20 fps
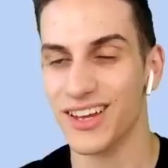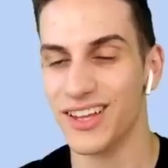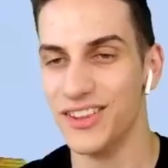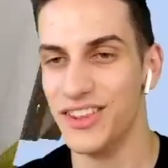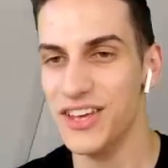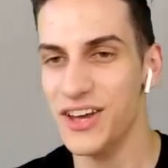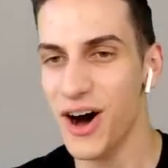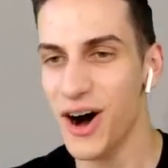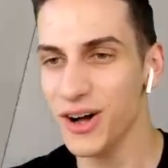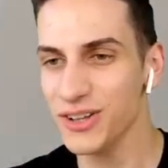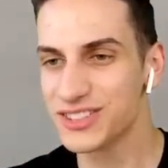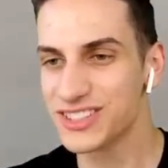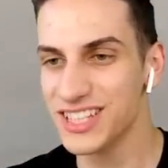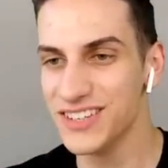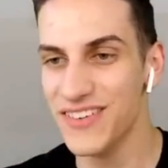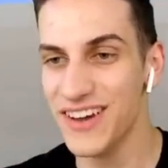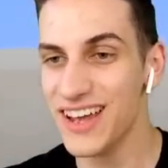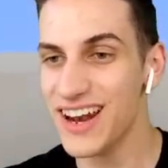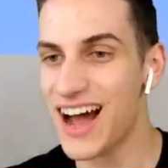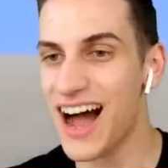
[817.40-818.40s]
The
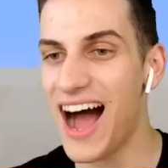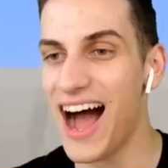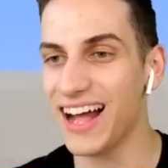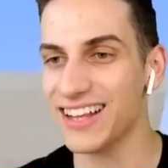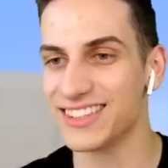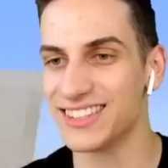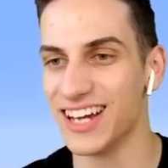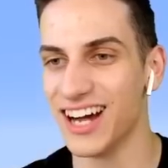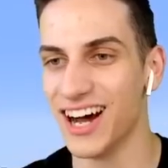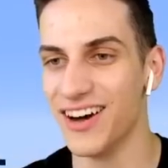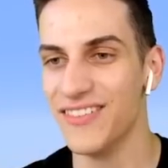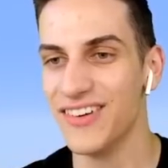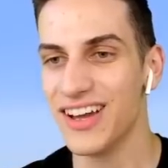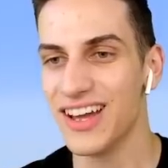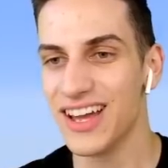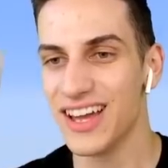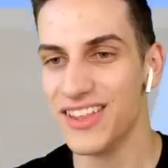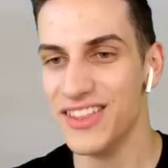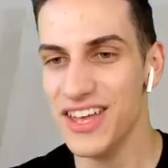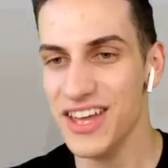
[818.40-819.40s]
ultimate hot tub.
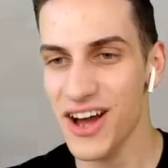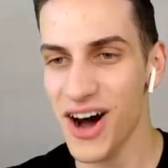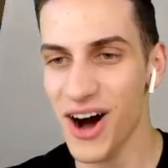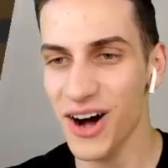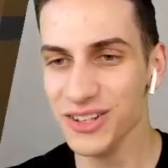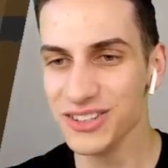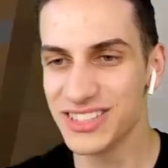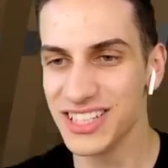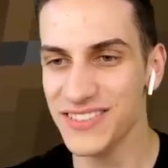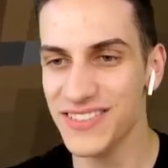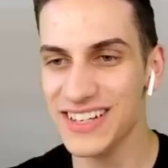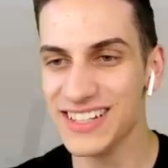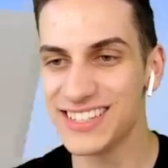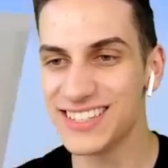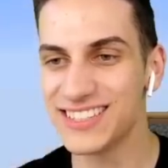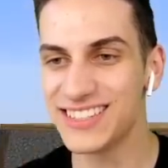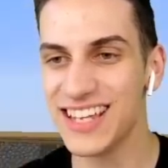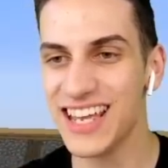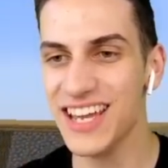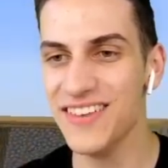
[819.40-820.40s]
The ultimate
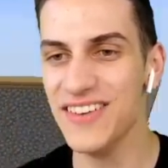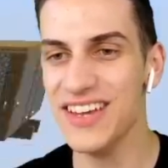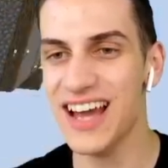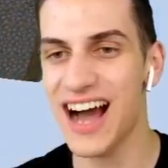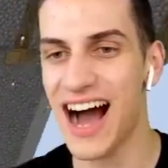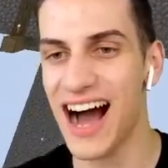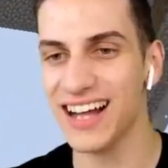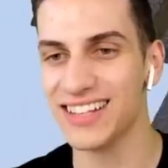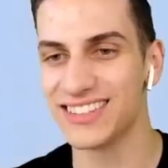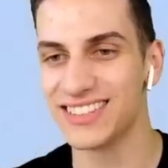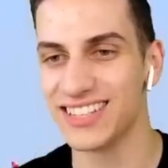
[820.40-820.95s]
Stevie hot